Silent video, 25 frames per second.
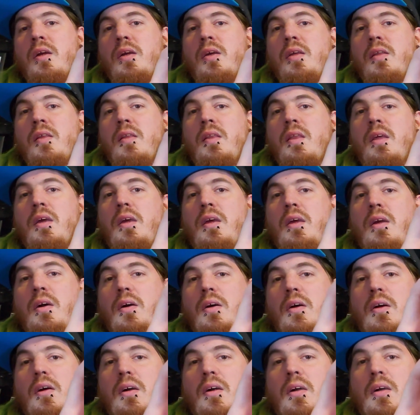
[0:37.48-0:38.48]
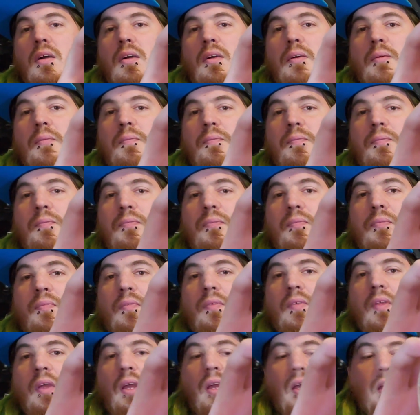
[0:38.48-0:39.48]
They are
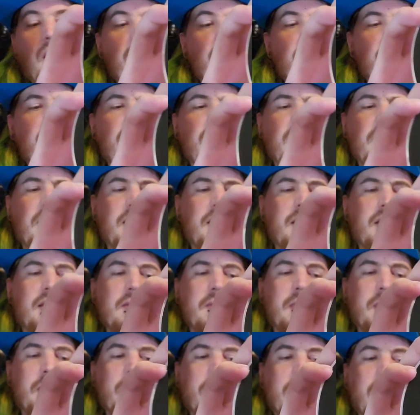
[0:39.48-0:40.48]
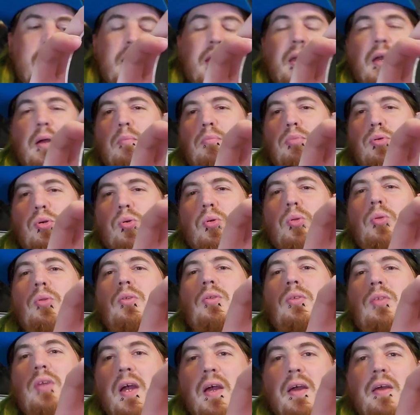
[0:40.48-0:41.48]
a brutal
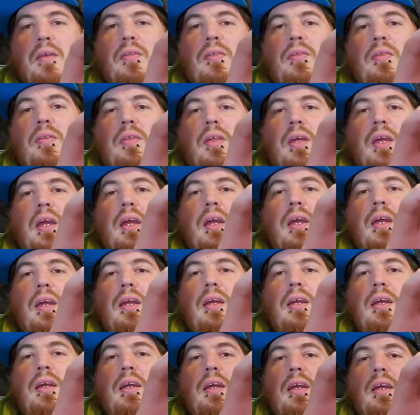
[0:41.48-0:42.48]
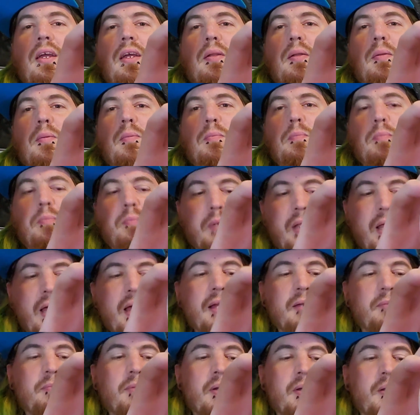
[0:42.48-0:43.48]
death and
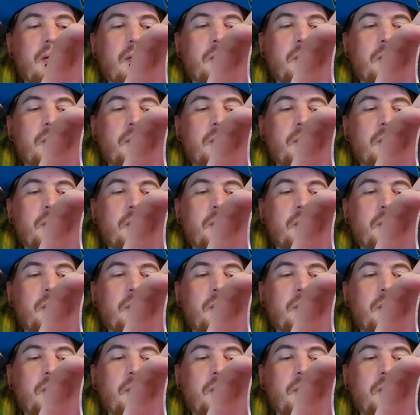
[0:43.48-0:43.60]
black metal